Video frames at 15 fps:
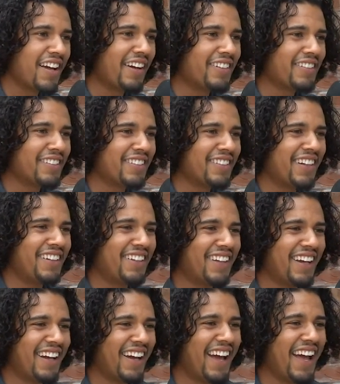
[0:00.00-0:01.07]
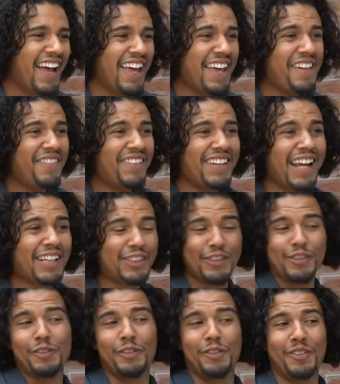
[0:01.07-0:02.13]
Uh, even
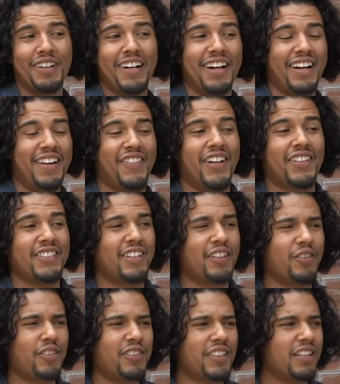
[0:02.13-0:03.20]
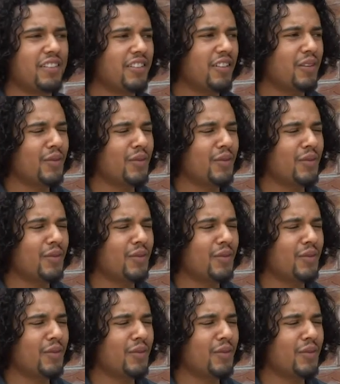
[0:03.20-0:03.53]
next door, I knocked on the door and said,